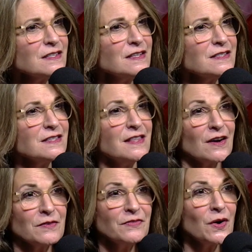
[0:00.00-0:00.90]
It's
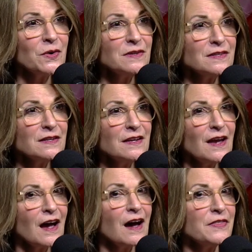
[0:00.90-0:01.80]
their vote.
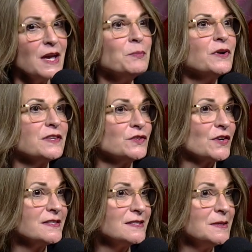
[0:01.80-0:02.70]
They put the
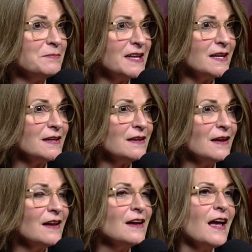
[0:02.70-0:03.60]
trust in me.
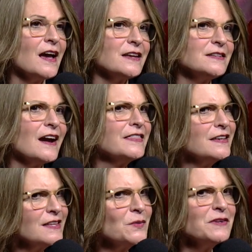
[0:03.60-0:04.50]
And I
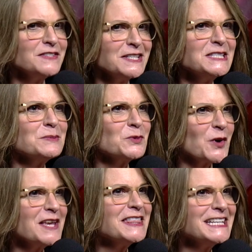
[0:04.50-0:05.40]
think that we've done some
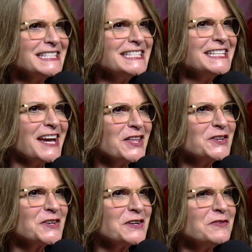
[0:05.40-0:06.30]
great things
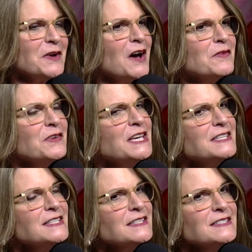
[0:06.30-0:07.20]
together of
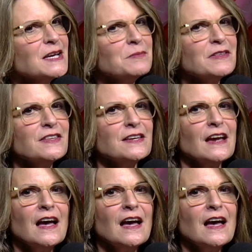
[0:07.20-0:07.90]
easing some of the,